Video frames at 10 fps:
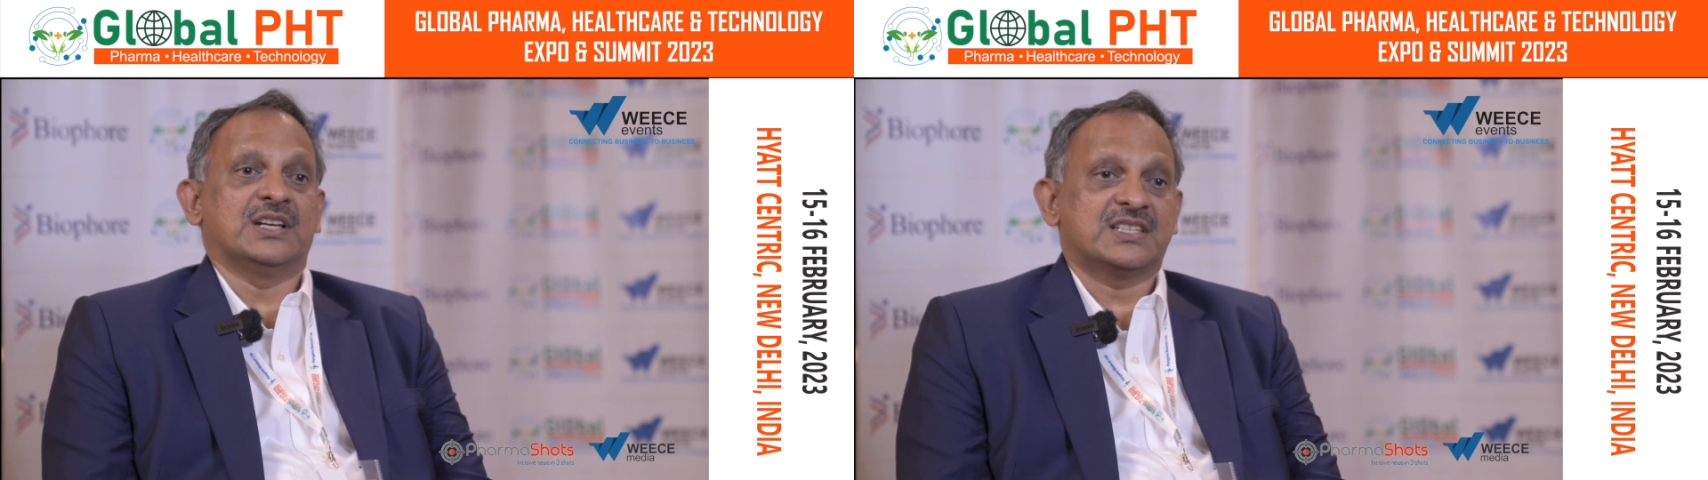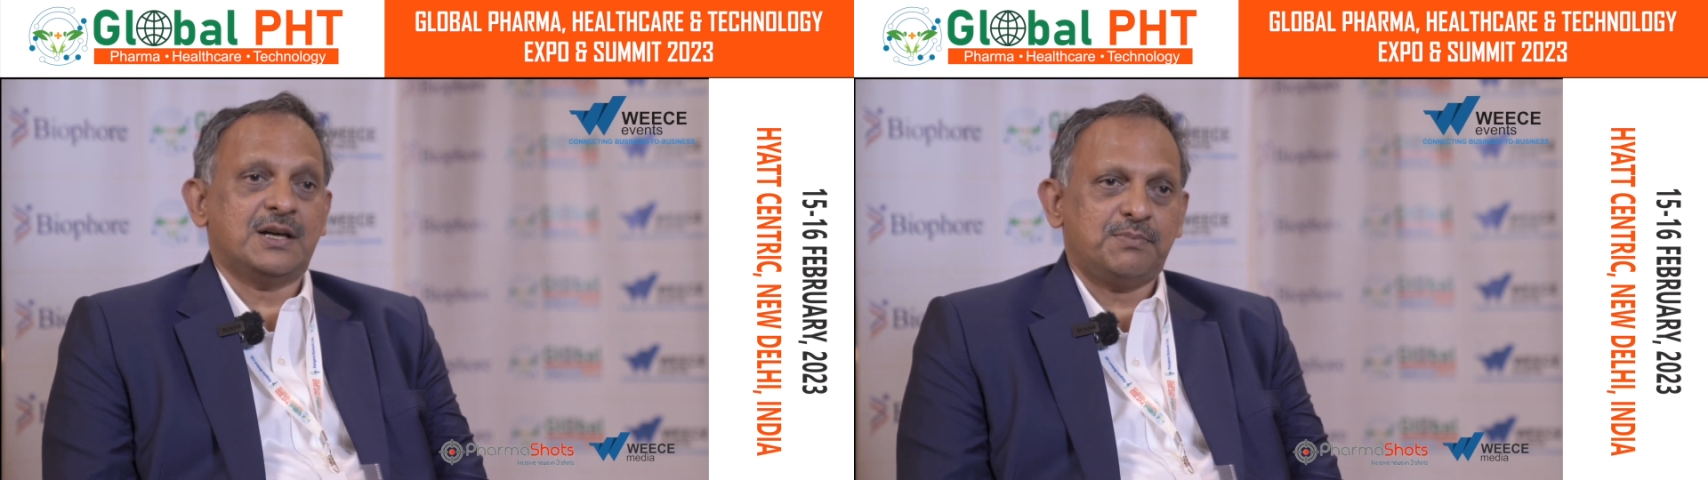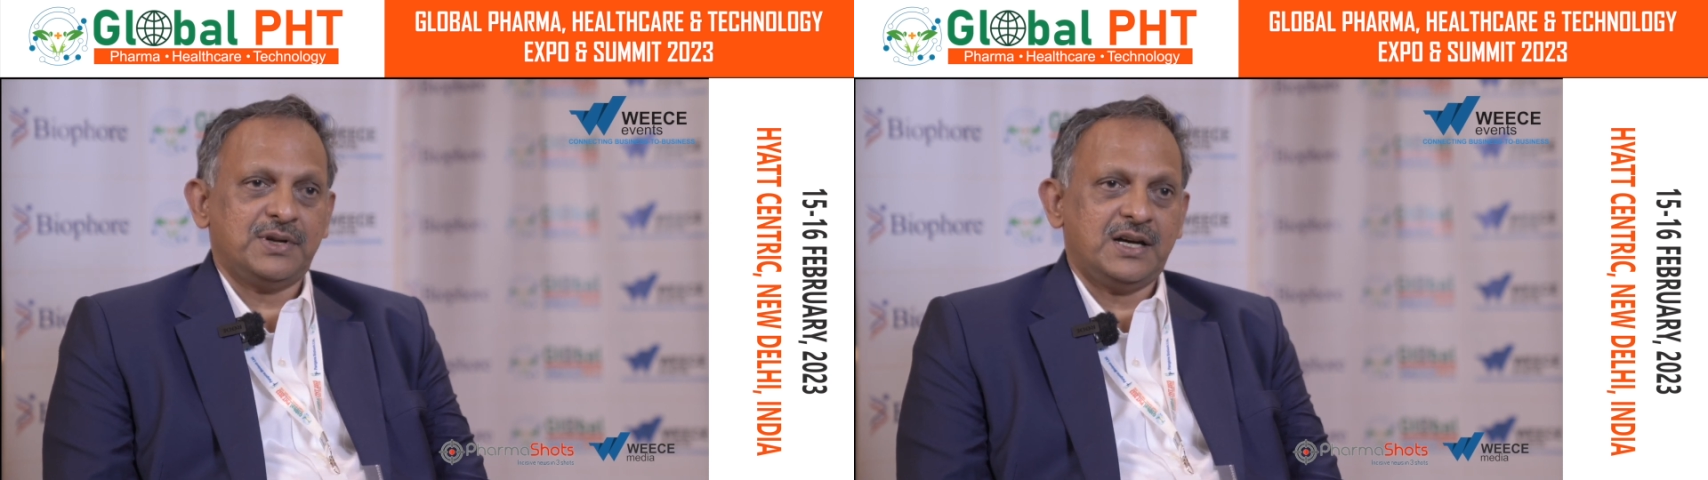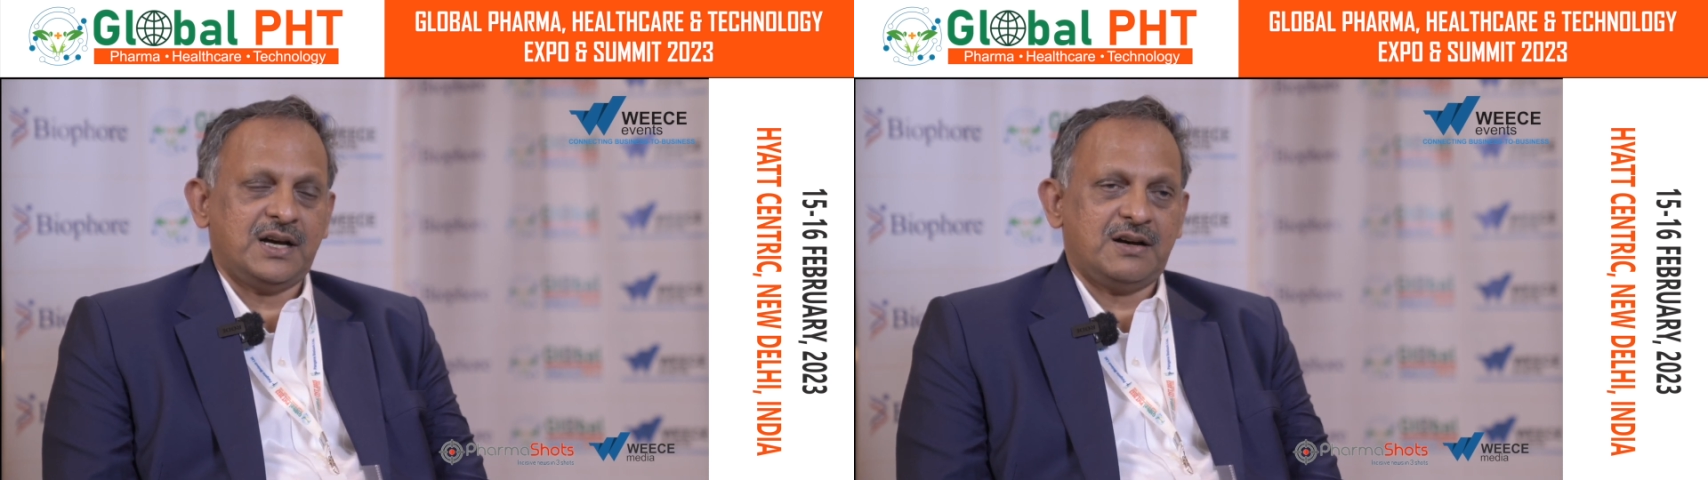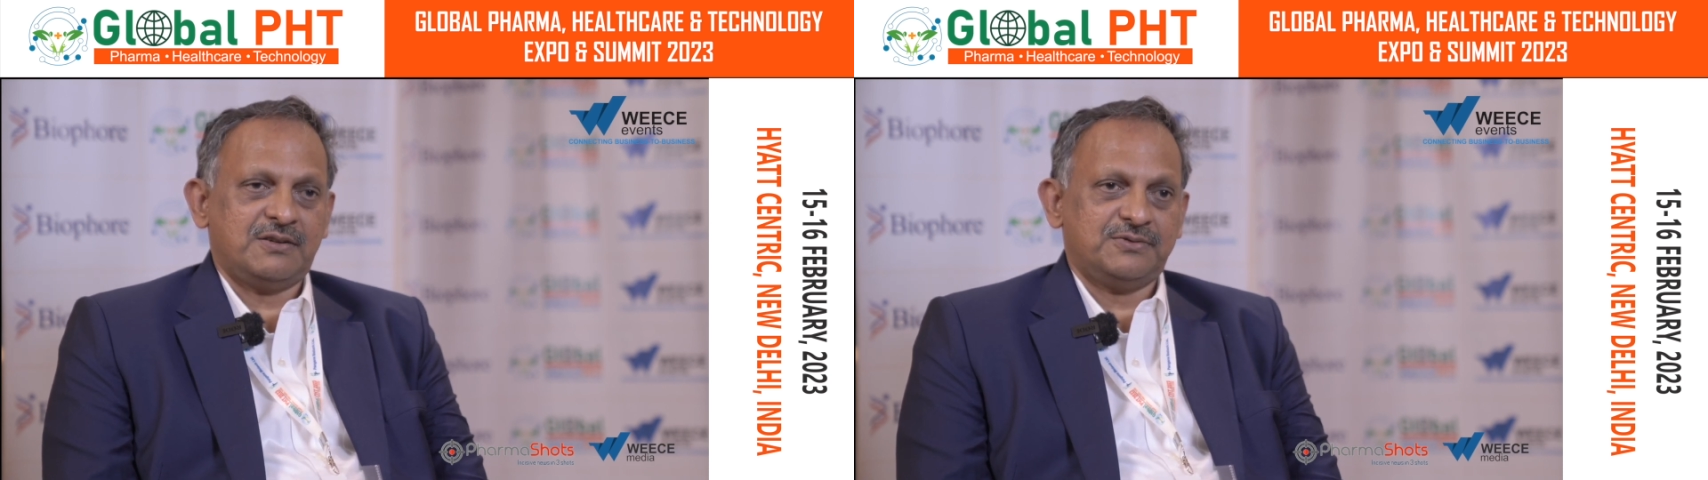supply
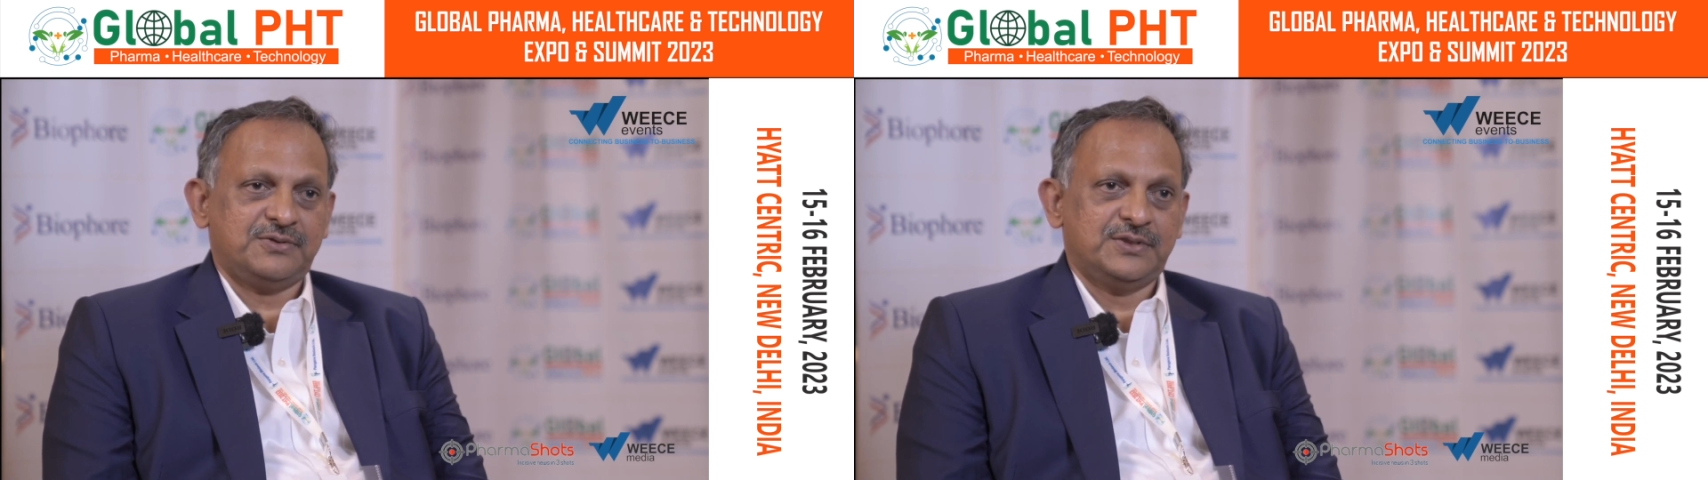of